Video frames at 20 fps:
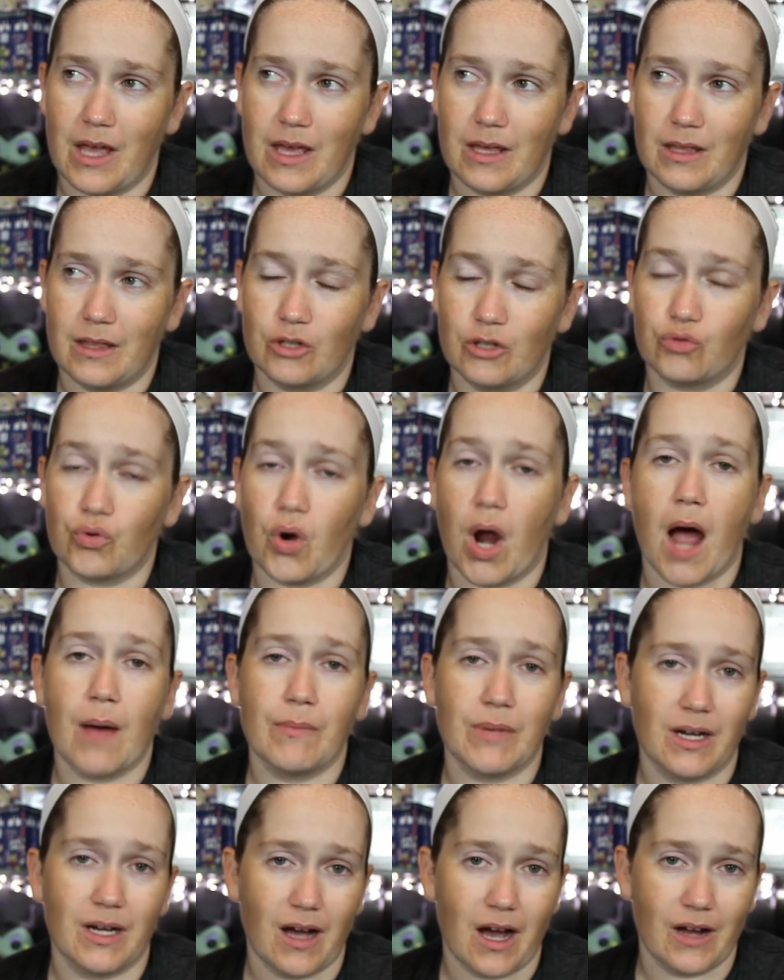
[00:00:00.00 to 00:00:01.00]
the drama
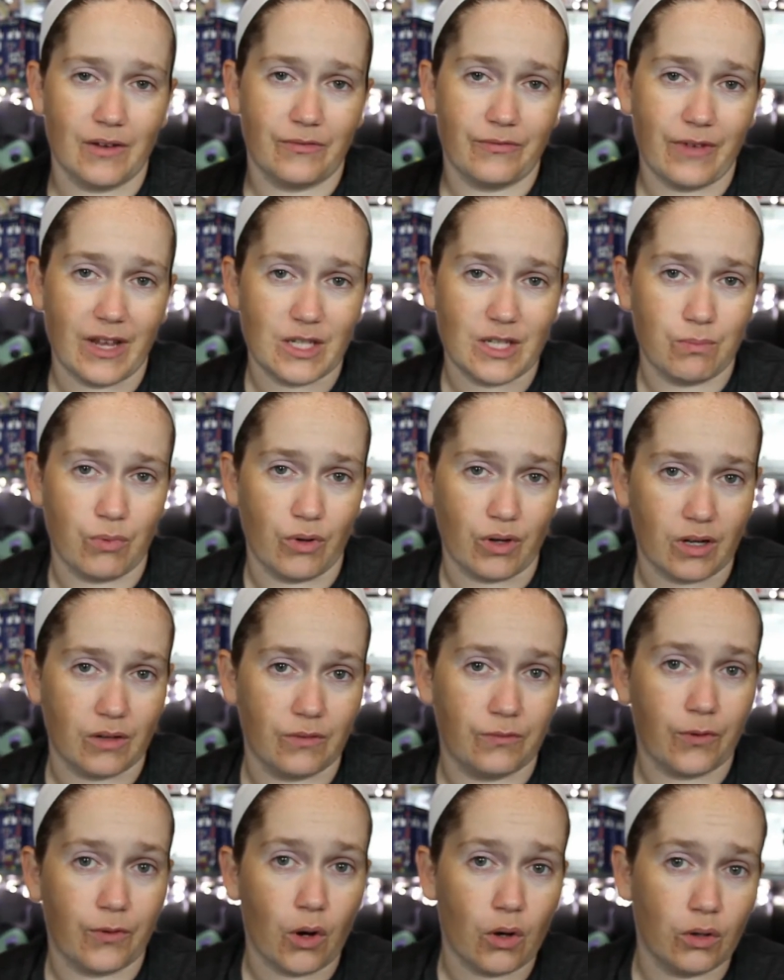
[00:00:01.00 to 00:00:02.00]
on Facebook
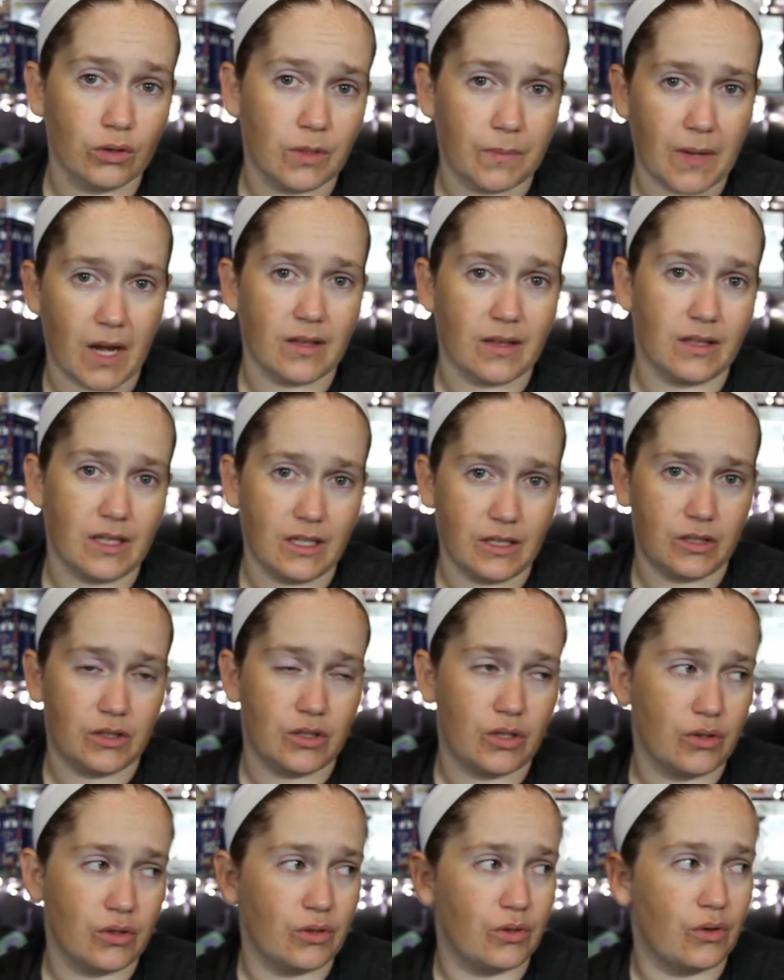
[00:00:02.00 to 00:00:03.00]
unfold about these
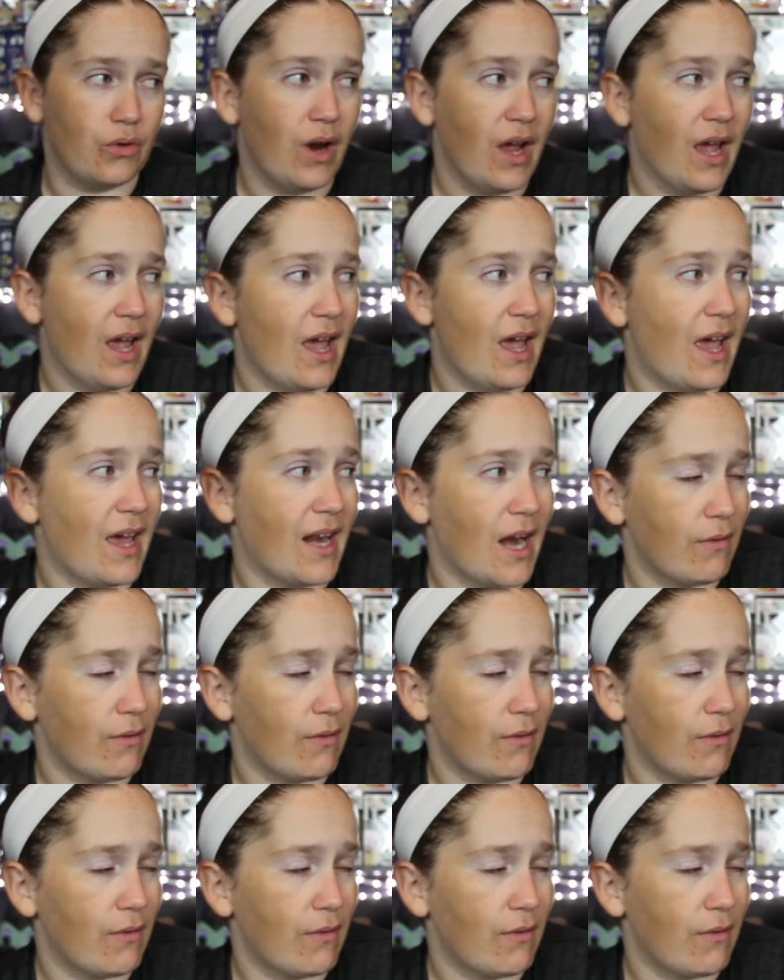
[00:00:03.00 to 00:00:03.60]
two, and I